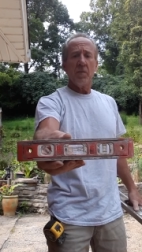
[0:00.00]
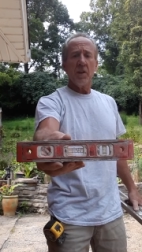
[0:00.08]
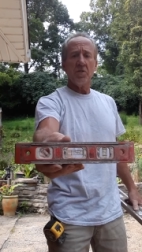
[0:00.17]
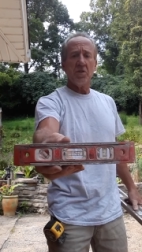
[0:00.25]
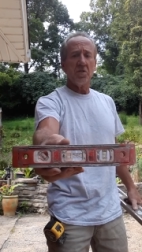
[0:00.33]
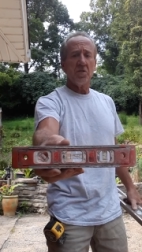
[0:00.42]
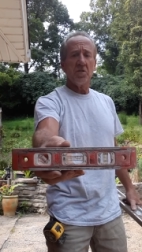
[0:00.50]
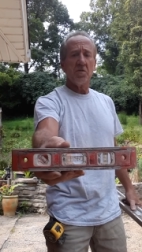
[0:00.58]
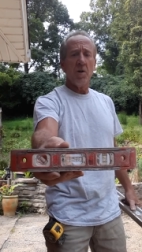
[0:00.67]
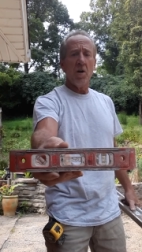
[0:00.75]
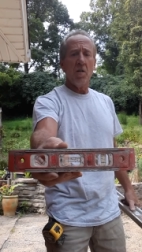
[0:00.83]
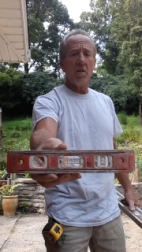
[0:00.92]
It's just a
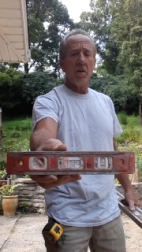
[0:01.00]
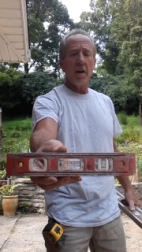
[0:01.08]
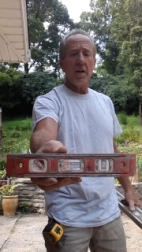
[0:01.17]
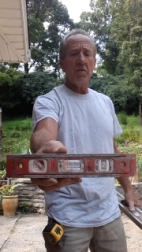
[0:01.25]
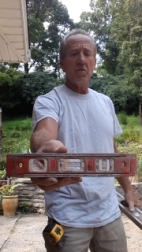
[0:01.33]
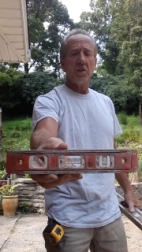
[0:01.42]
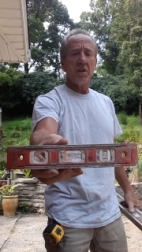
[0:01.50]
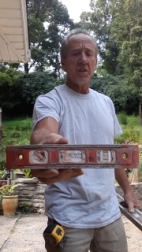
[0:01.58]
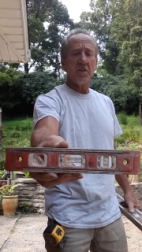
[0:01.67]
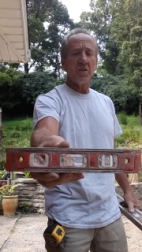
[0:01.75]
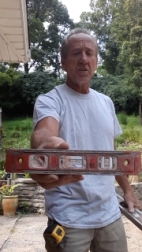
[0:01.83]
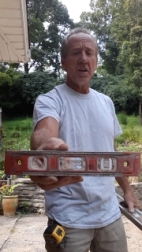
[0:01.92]
smaller level. It
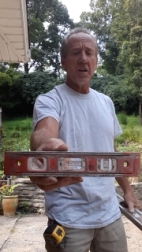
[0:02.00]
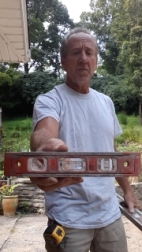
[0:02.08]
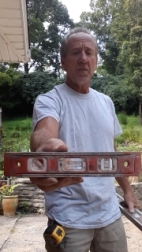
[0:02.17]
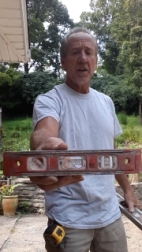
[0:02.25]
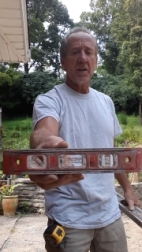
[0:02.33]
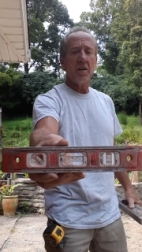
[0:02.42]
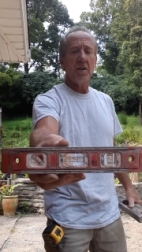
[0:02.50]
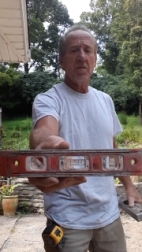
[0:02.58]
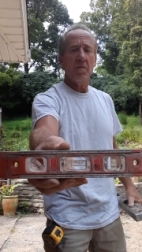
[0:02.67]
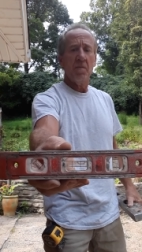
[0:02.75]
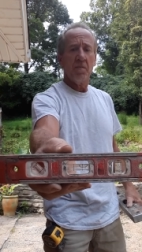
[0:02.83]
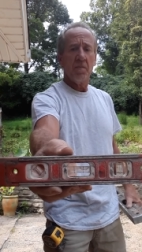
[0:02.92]
does the same thing
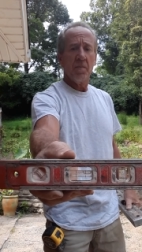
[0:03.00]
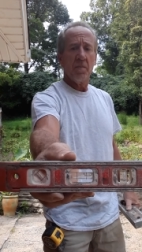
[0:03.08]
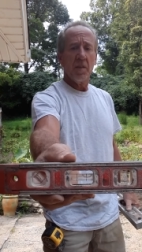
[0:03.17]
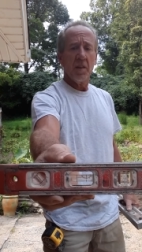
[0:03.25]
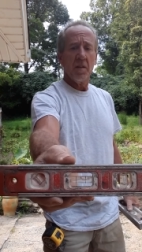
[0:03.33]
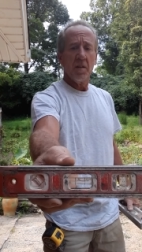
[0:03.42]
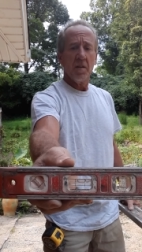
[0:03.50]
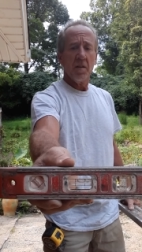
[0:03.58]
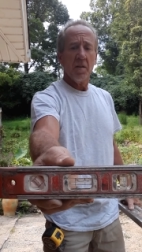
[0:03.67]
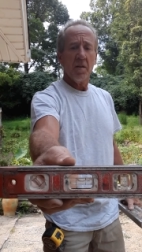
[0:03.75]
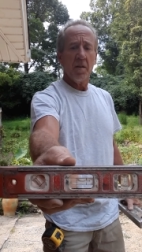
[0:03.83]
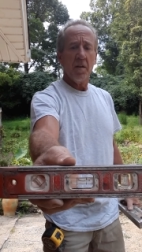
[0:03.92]
though.
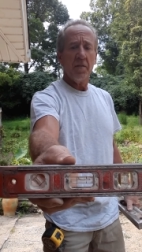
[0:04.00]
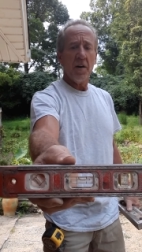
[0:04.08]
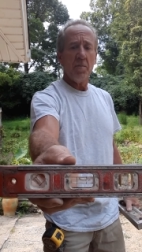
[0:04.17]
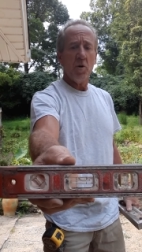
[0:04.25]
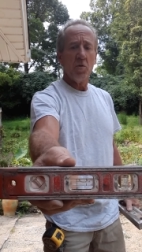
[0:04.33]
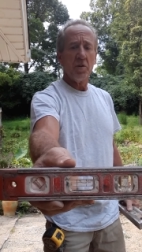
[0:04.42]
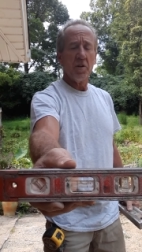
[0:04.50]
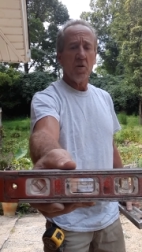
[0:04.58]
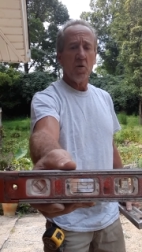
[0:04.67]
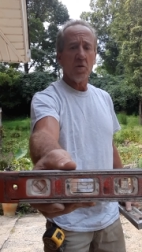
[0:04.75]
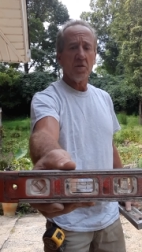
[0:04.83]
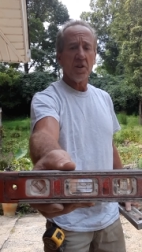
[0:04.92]
If I'm holding it
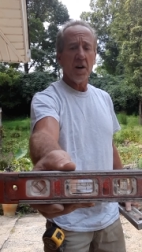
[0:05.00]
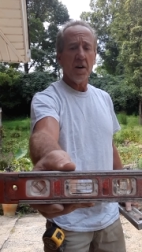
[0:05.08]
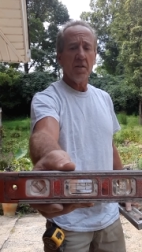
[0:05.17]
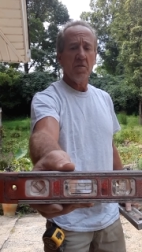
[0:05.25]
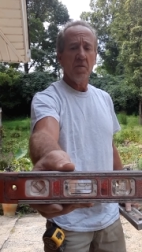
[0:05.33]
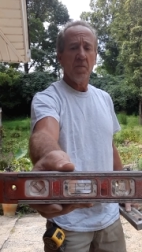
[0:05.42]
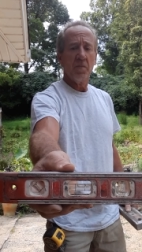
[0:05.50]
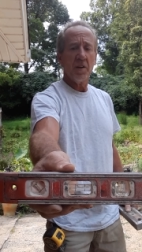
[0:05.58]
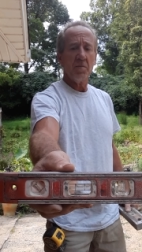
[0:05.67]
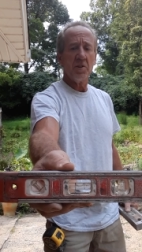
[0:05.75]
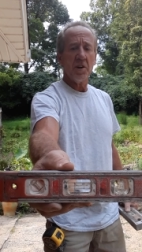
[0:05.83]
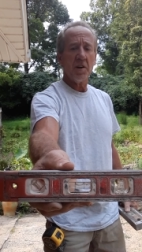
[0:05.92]
horizontal,
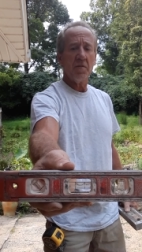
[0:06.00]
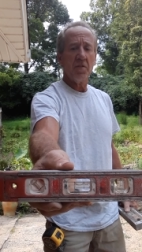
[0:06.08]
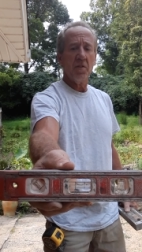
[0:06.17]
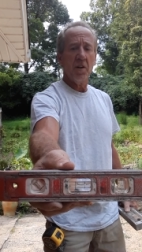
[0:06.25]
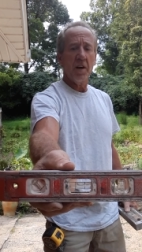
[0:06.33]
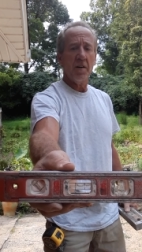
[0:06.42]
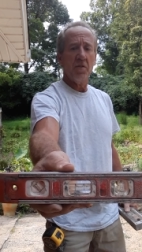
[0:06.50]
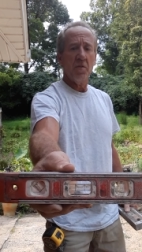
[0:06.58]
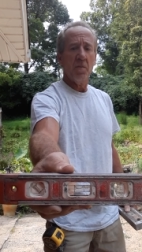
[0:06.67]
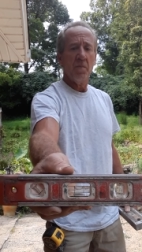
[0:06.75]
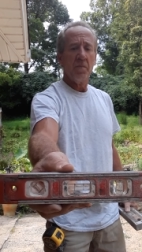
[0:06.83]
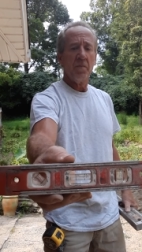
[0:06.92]
I'm checking for level.
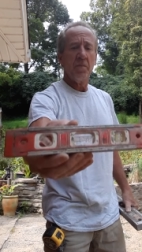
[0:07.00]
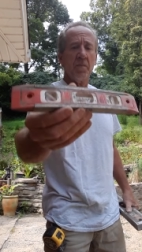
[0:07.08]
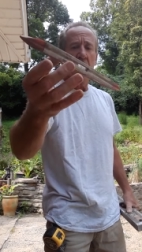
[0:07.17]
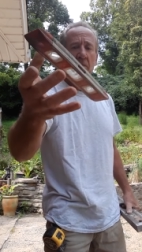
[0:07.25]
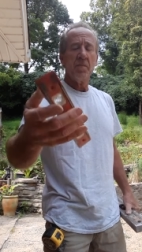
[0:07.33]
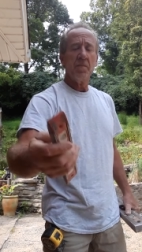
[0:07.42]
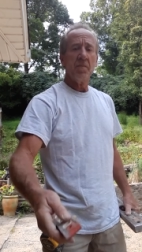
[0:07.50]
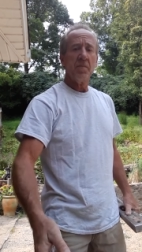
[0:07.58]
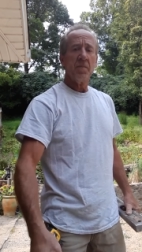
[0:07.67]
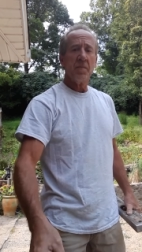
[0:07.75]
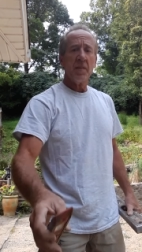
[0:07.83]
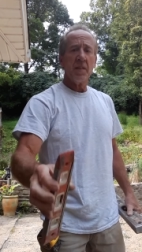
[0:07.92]

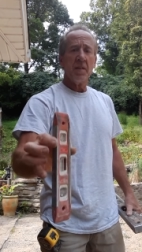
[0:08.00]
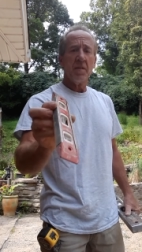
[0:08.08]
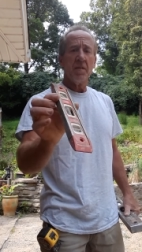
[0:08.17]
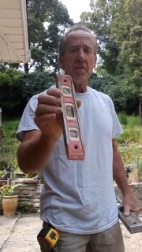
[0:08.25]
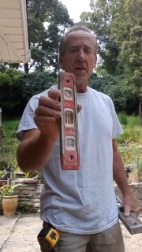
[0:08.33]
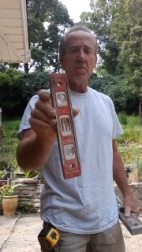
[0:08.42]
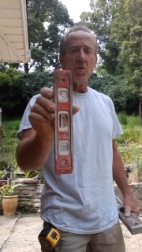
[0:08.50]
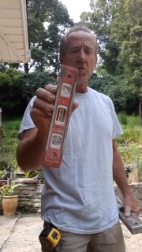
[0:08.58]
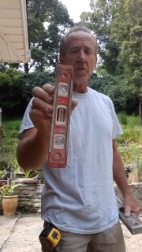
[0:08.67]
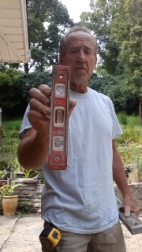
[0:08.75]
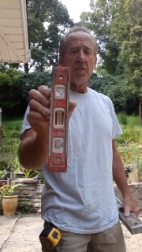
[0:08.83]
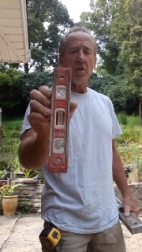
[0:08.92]
If I'm
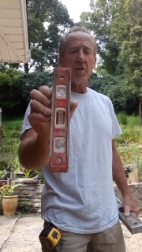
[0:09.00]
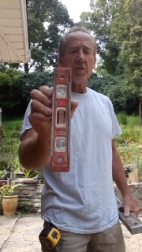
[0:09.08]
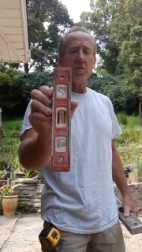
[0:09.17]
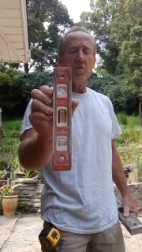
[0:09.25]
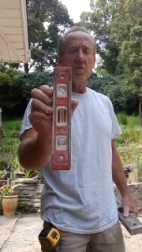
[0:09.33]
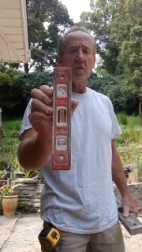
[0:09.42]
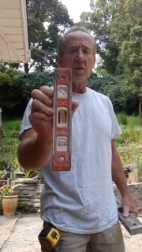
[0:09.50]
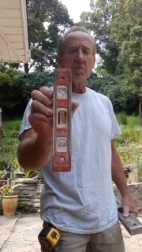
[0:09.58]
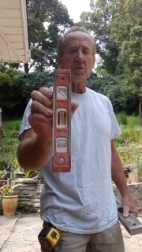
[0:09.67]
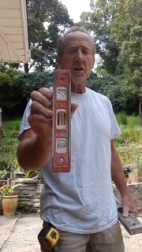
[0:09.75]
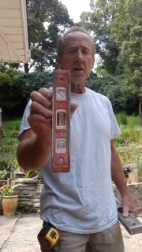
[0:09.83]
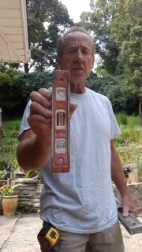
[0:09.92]
holding it vertical,
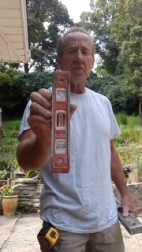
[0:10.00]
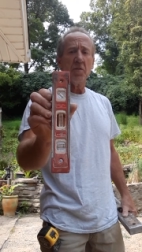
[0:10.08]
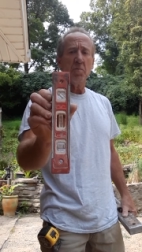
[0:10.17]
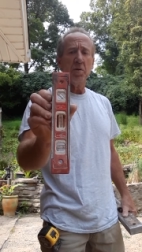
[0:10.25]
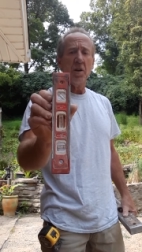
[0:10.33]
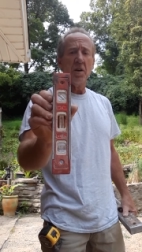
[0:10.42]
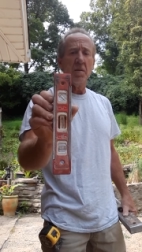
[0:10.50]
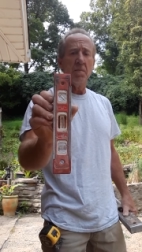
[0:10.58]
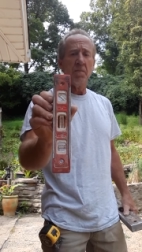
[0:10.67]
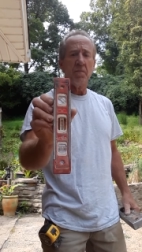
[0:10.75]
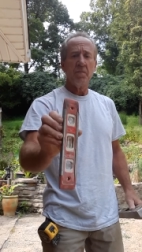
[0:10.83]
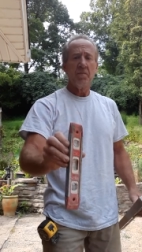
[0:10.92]
I'm checking for plumb.
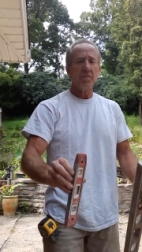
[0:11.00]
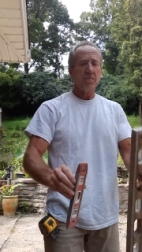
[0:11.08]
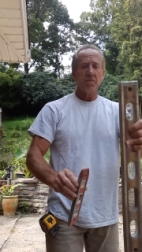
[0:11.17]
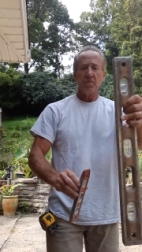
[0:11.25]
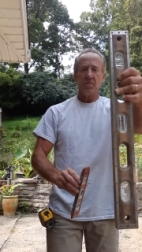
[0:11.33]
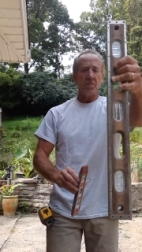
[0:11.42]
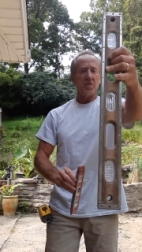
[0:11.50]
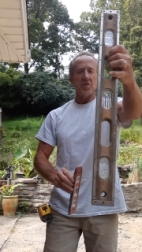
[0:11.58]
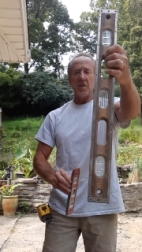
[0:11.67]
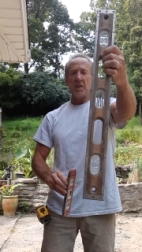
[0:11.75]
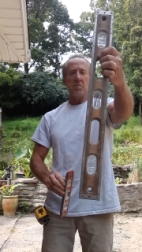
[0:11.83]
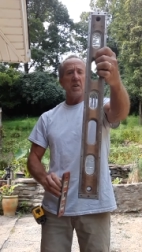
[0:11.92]

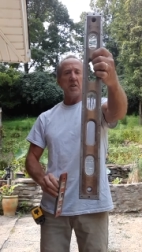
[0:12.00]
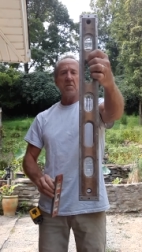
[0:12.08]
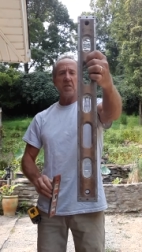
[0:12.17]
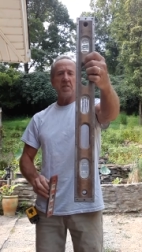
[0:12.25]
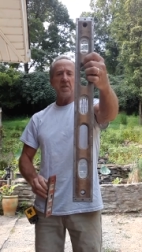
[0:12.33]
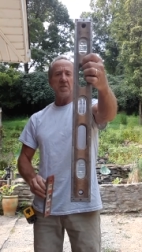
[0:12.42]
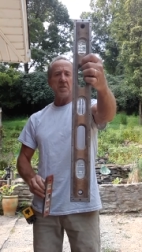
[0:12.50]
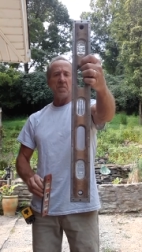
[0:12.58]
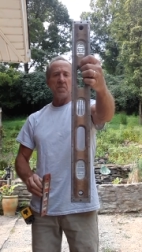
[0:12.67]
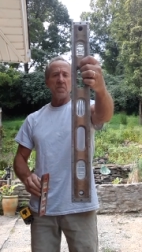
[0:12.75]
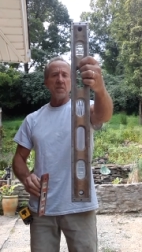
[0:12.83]
Same way with this one.